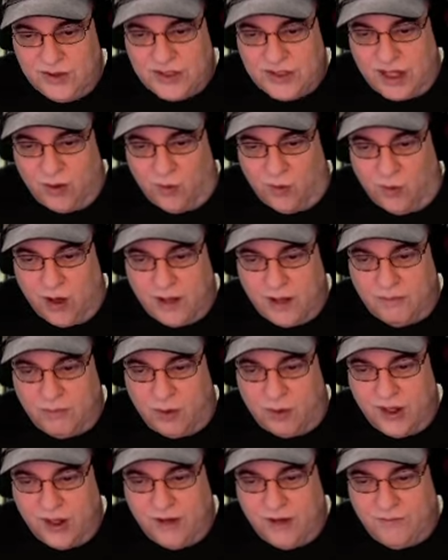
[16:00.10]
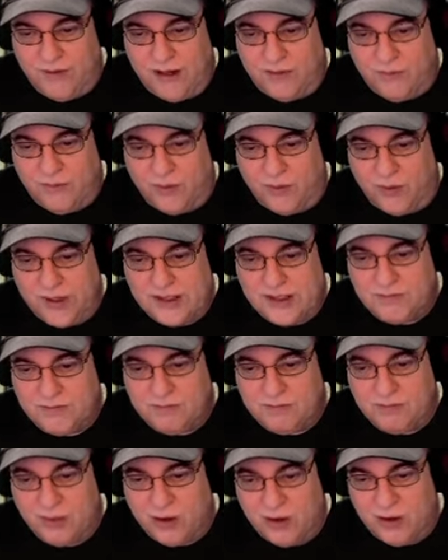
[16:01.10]
one point of hit points
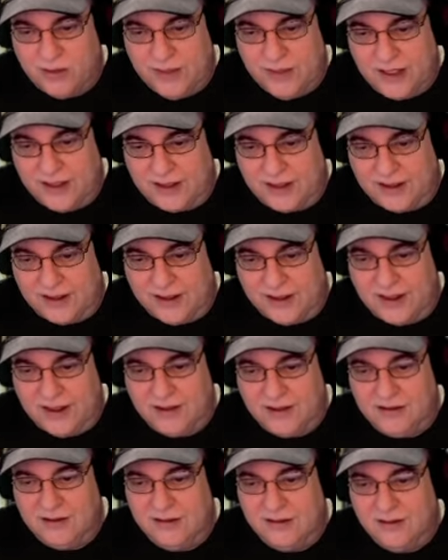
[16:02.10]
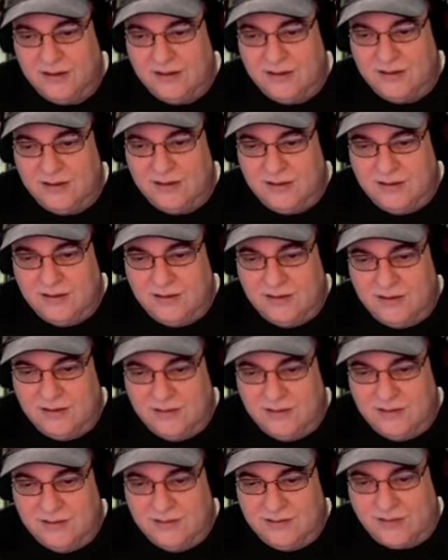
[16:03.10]
permanently.
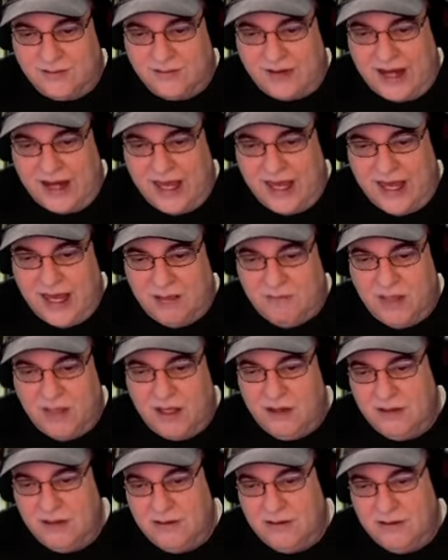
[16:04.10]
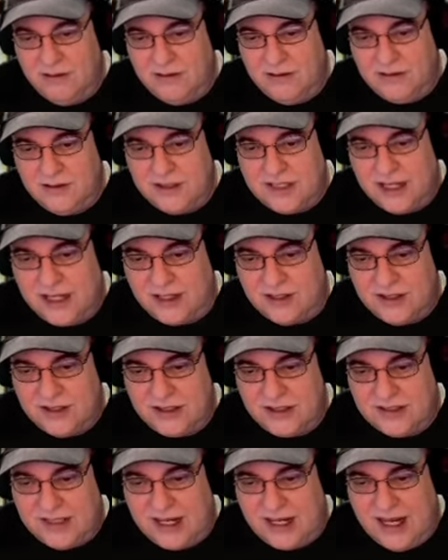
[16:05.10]
For M,
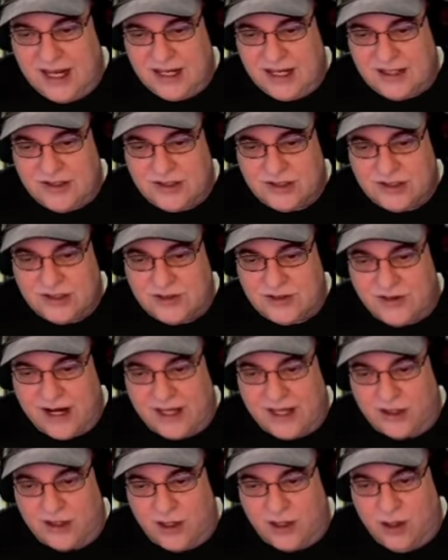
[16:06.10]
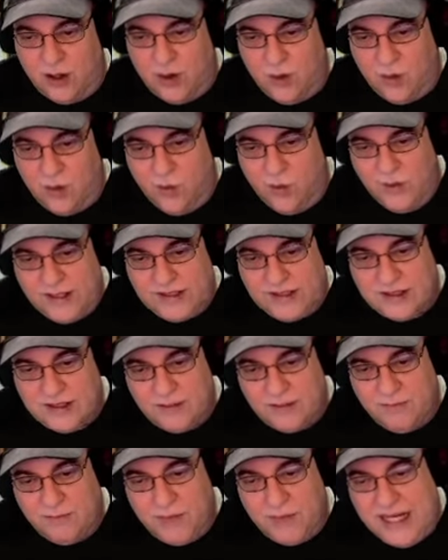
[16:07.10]
intelligence N, strength O,
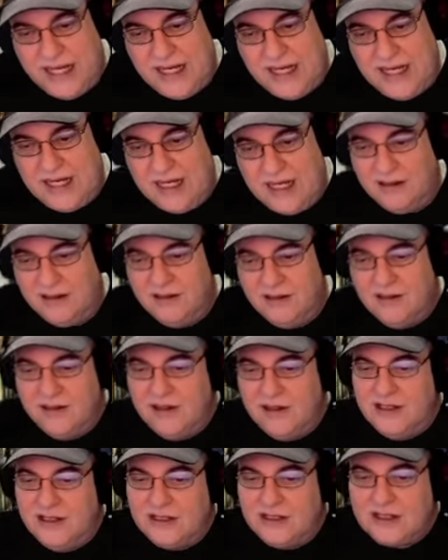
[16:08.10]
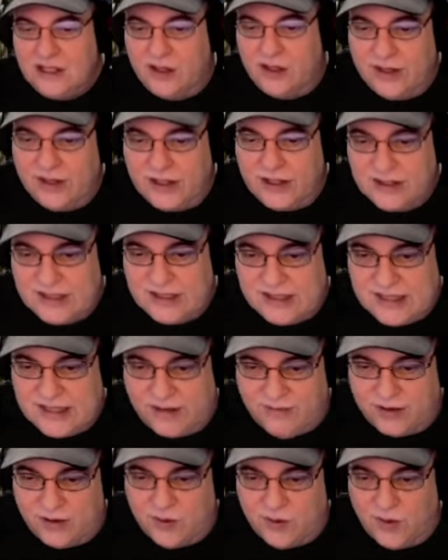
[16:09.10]
wisdom P. So there's
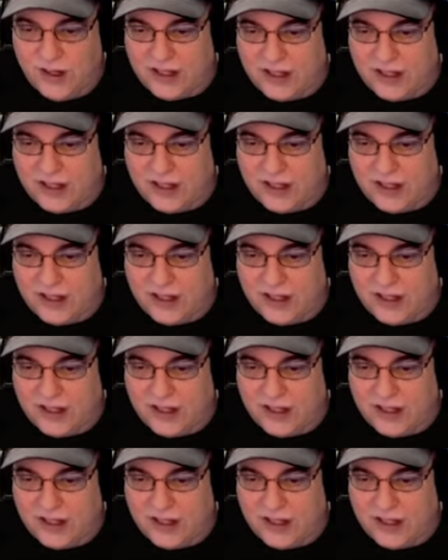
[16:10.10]
seven quick